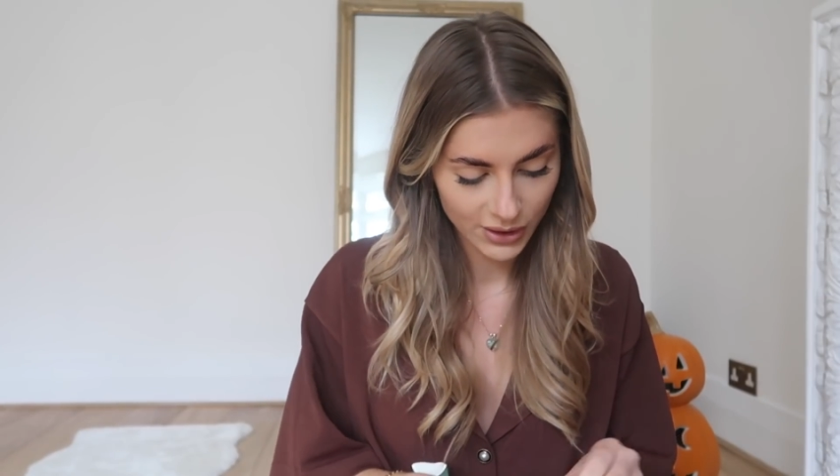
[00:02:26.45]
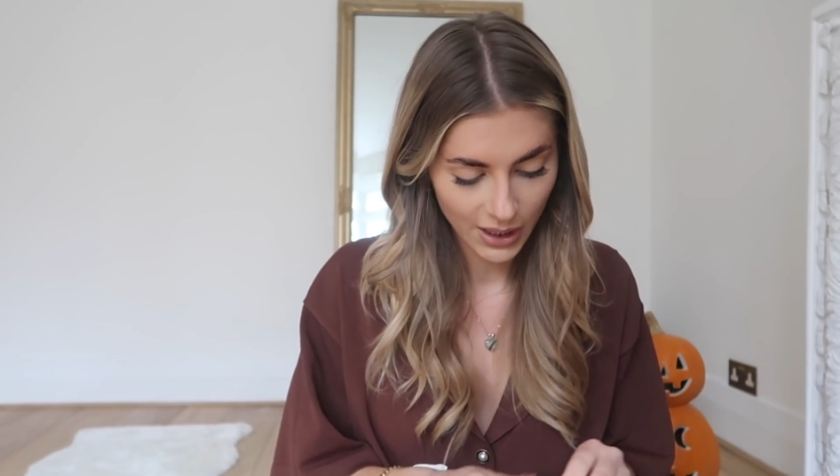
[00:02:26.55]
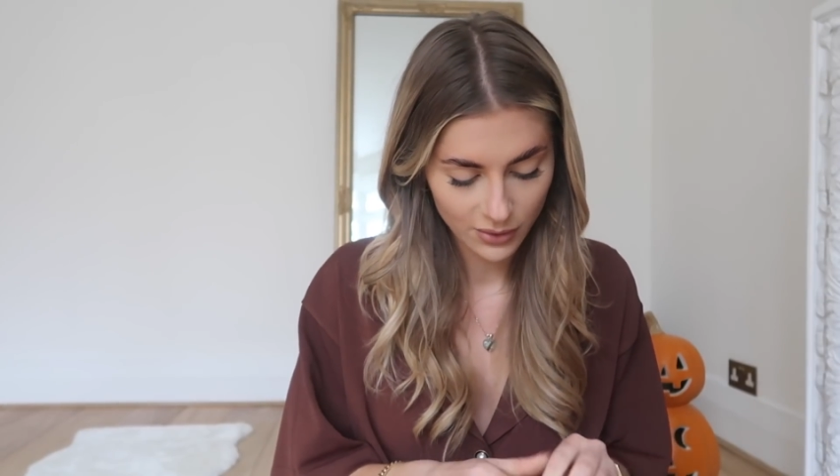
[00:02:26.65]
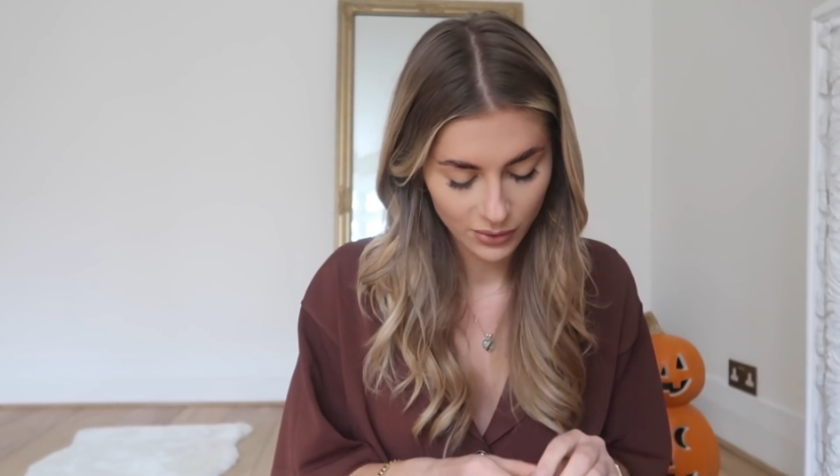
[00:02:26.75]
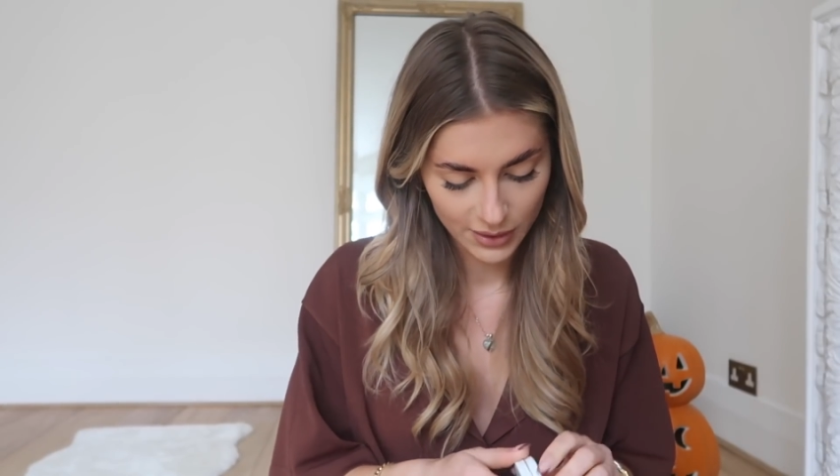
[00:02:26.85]

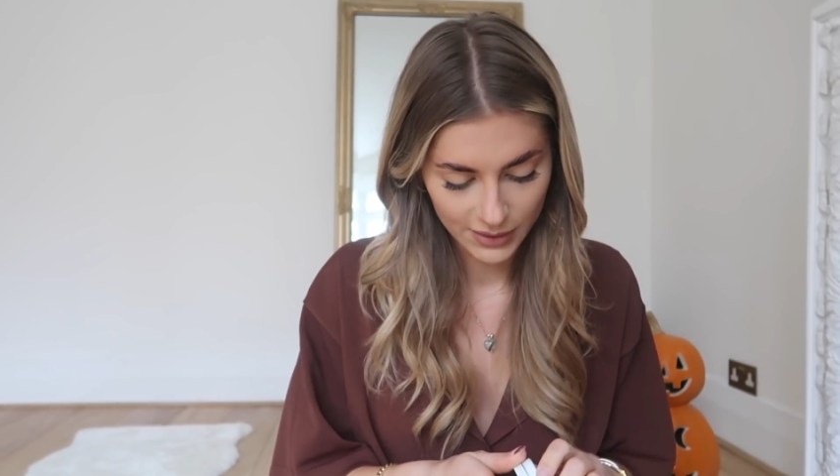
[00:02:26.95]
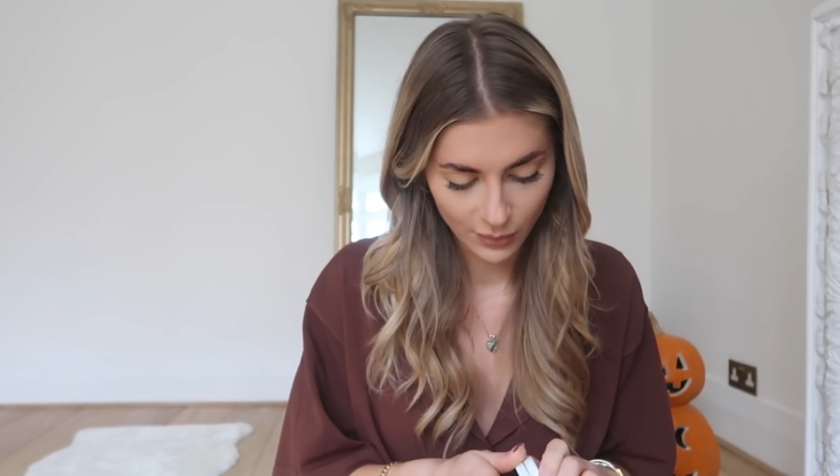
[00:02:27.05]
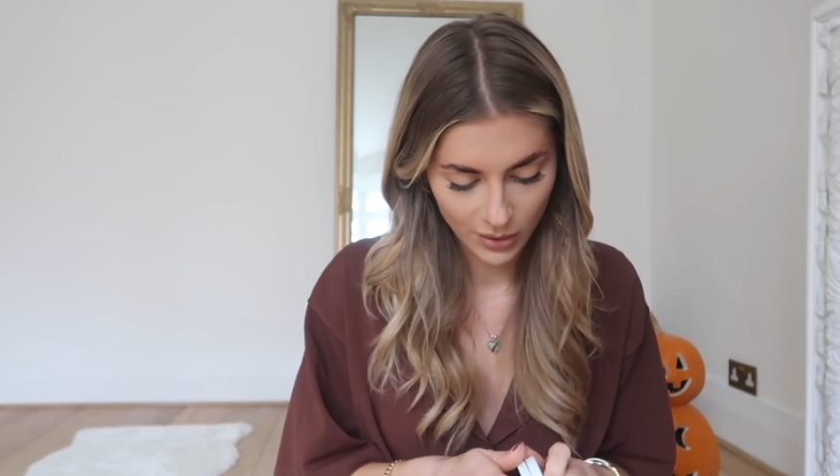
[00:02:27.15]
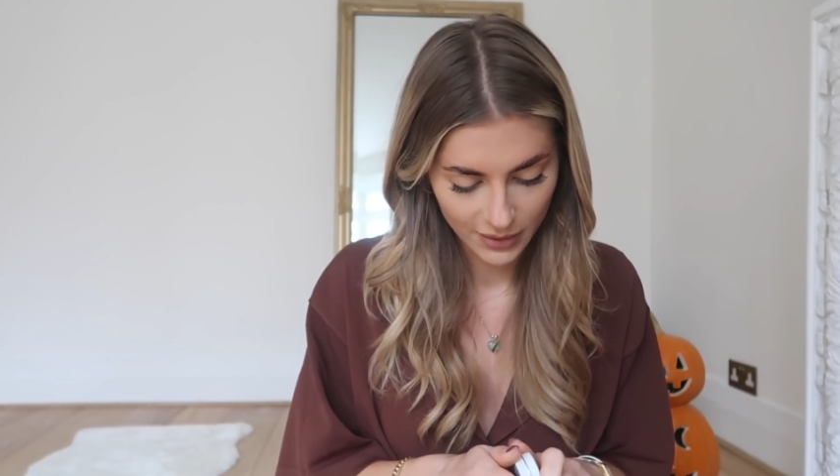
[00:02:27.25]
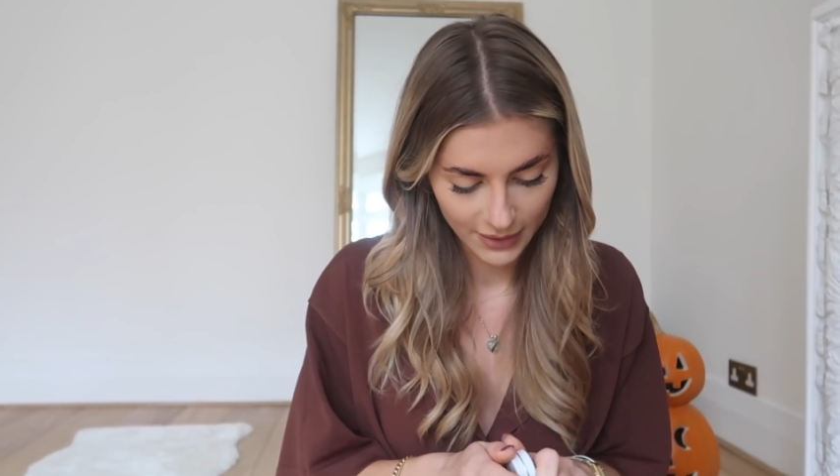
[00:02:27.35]
deodorant is
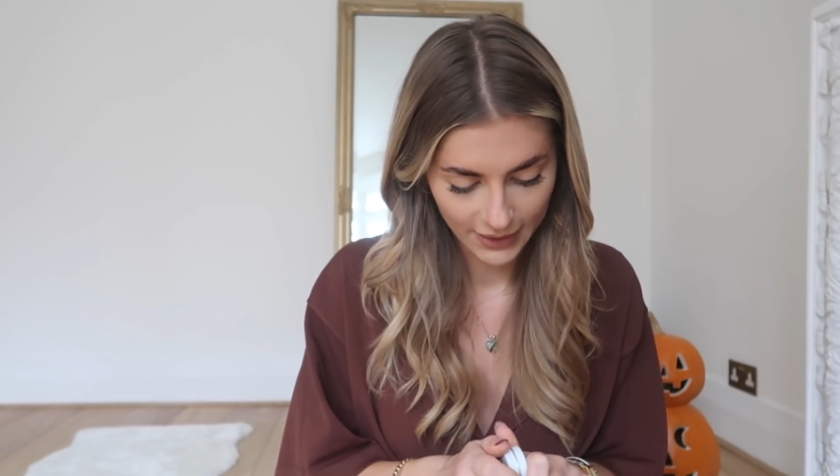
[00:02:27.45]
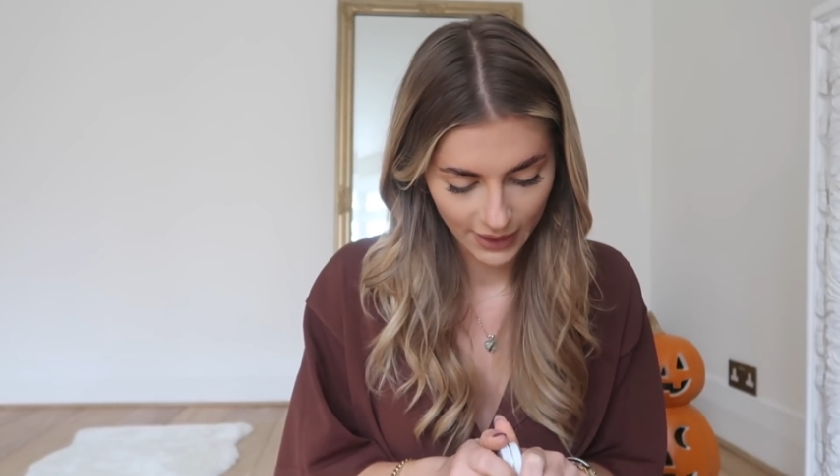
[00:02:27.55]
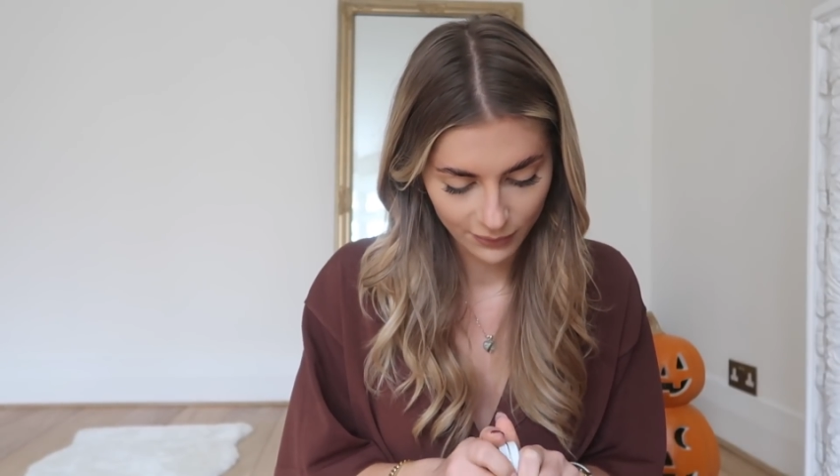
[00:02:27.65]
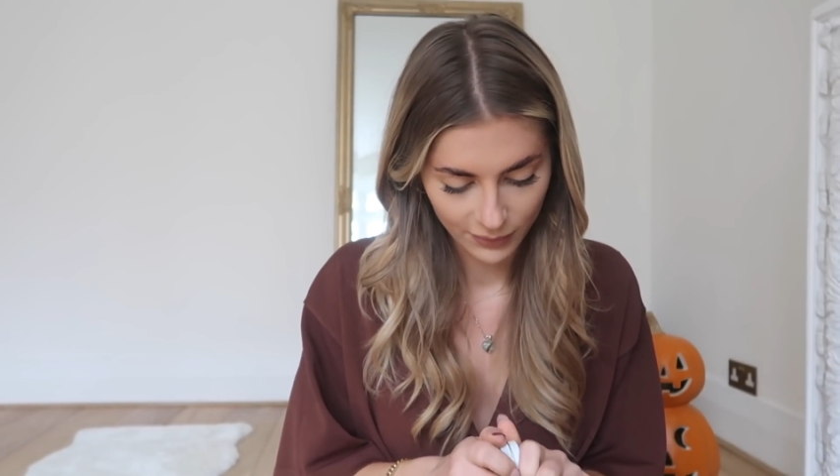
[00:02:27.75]
one thing I